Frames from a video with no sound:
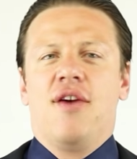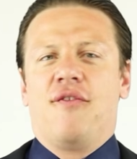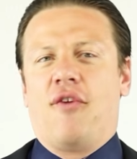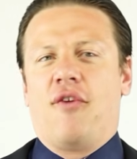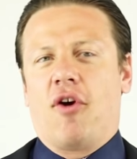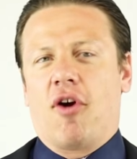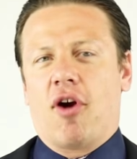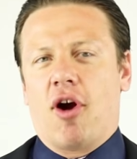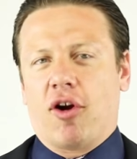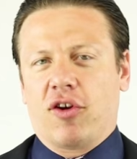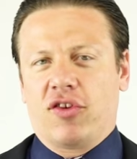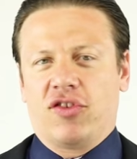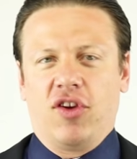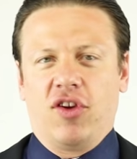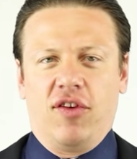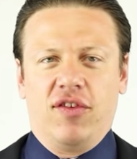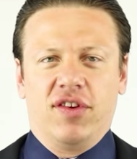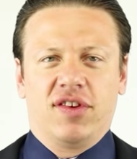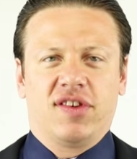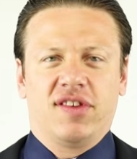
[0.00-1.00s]
for our
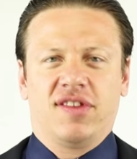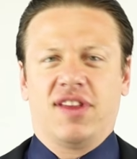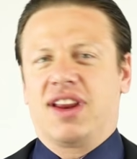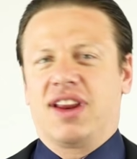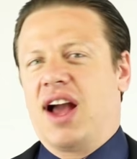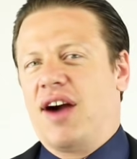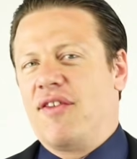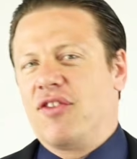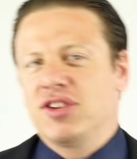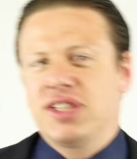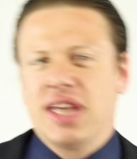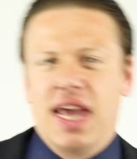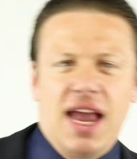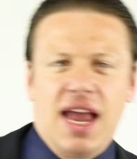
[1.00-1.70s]
services that covers